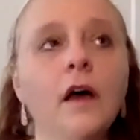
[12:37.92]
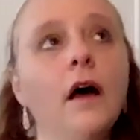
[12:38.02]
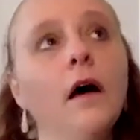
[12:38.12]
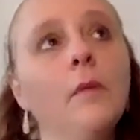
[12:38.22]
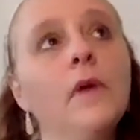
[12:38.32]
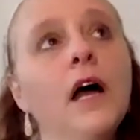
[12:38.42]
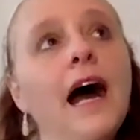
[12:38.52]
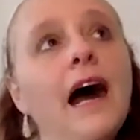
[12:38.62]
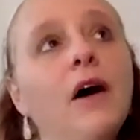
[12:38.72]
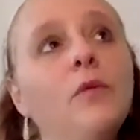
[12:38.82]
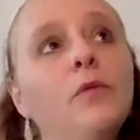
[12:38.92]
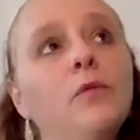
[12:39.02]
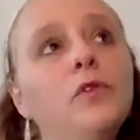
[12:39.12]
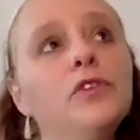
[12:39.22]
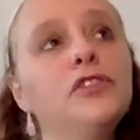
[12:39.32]
How
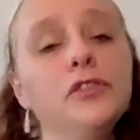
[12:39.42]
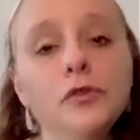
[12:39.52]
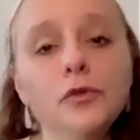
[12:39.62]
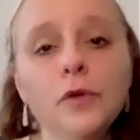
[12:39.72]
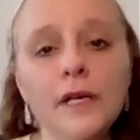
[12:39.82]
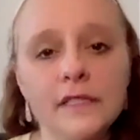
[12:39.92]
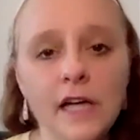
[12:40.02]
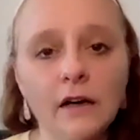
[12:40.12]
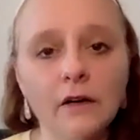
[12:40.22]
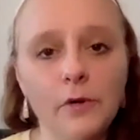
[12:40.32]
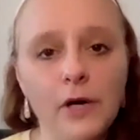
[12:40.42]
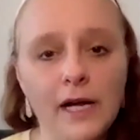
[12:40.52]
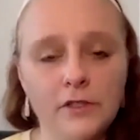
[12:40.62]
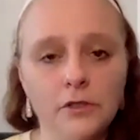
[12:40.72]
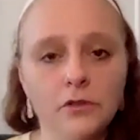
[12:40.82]
would you as a
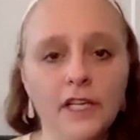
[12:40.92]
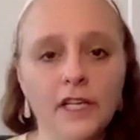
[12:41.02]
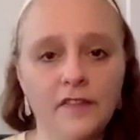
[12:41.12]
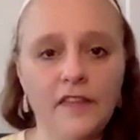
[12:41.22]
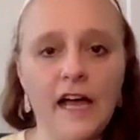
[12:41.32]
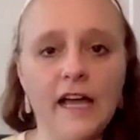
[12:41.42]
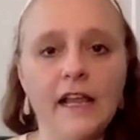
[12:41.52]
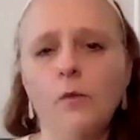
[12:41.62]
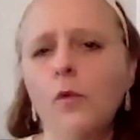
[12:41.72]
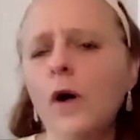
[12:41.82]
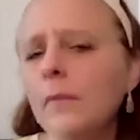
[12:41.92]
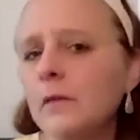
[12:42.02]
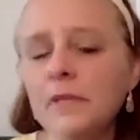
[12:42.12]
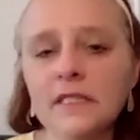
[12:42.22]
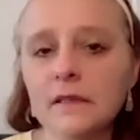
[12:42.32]
chiropractor look at that? And what
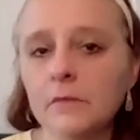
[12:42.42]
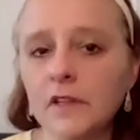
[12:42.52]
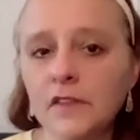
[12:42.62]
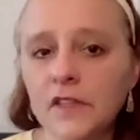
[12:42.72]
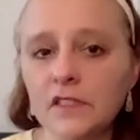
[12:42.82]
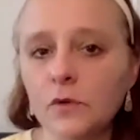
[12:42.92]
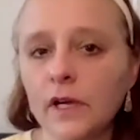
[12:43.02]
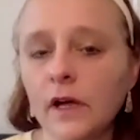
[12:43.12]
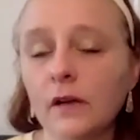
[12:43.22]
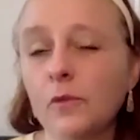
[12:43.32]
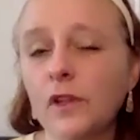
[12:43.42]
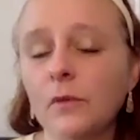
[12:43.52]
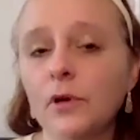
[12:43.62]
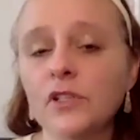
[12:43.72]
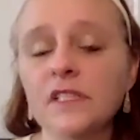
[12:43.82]
might be some of the things going on with
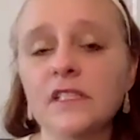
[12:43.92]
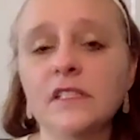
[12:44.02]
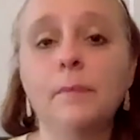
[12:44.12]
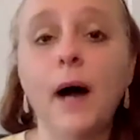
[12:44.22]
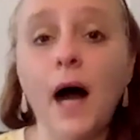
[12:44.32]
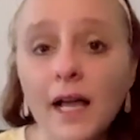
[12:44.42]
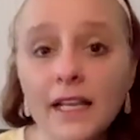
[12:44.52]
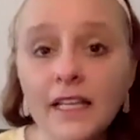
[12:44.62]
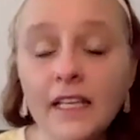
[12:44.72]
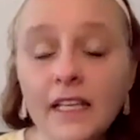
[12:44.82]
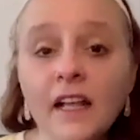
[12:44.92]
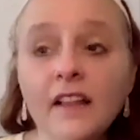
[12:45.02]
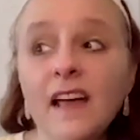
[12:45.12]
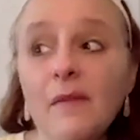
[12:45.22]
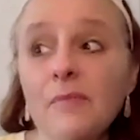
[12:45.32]
a person's body
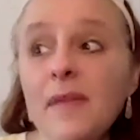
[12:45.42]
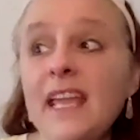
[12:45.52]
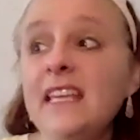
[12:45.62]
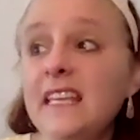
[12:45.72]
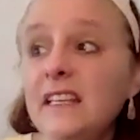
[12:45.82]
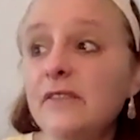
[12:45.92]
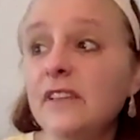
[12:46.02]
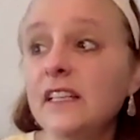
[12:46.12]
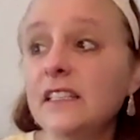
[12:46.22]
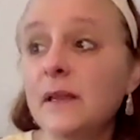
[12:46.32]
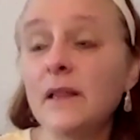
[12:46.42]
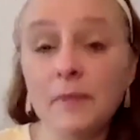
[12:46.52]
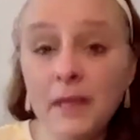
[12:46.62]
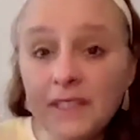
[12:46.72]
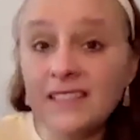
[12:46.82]
that may even explain, like
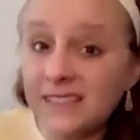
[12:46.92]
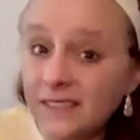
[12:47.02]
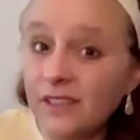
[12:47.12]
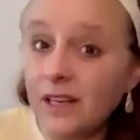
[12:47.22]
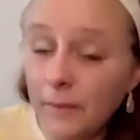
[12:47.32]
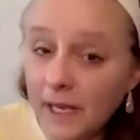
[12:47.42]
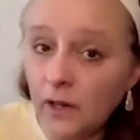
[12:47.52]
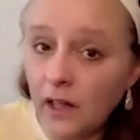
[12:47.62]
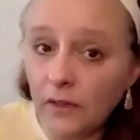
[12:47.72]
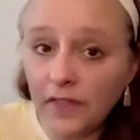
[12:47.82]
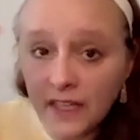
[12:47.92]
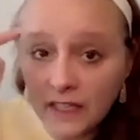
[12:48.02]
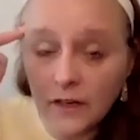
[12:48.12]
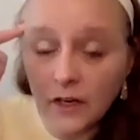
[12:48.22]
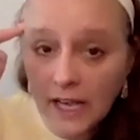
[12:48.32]
maybe it isn't even a mental health thing
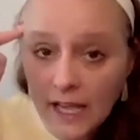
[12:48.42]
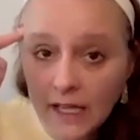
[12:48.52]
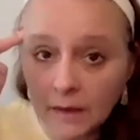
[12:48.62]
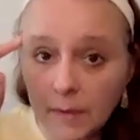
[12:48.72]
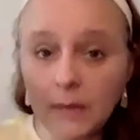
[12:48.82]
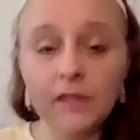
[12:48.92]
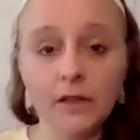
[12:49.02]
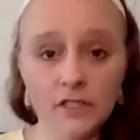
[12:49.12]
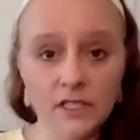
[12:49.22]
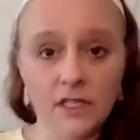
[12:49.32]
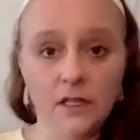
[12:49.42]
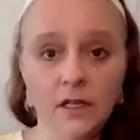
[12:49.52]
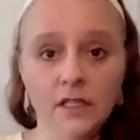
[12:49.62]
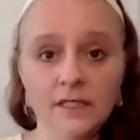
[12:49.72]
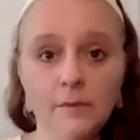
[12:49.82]
in their head. Maybe there's
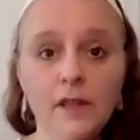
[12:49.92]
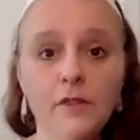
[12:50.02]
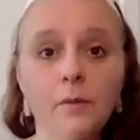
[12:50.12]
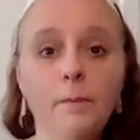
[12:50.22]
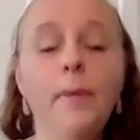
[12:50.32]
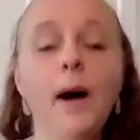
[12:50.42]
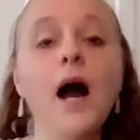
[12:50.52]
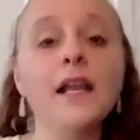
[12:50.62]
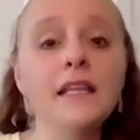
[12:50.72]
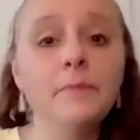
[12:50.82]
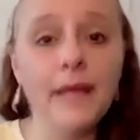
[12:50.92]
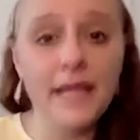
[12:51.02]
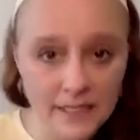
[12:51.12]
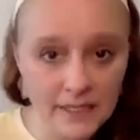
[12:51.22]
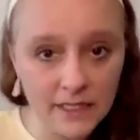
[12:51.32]
some other
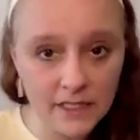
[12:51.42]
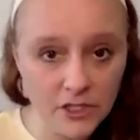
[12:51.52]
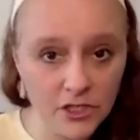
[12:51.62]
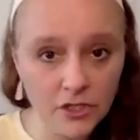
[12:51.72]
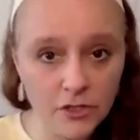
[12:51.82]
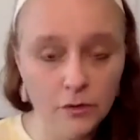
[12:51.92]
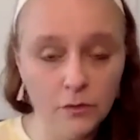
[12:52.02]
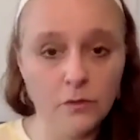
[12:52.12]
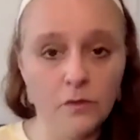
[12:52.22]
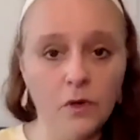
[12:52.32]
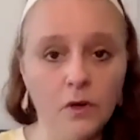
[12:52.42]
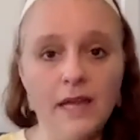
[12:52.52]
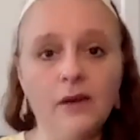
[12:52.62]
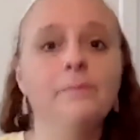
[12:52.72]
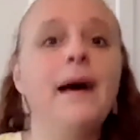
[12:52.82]
body-based issue or
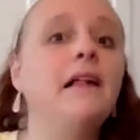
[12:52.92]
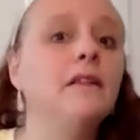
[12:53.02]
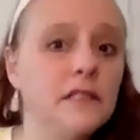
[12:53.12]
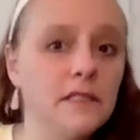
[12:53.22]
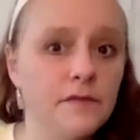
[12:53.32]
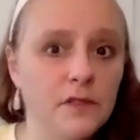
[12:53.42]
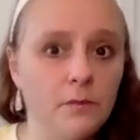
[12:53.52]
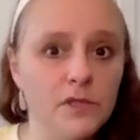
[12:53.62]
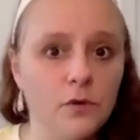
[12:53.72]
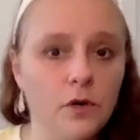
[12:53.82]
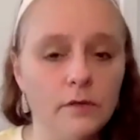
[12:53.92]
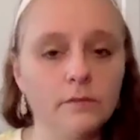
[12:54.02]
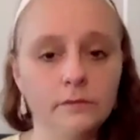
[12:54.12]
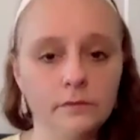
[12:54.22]
imbalance of some sort.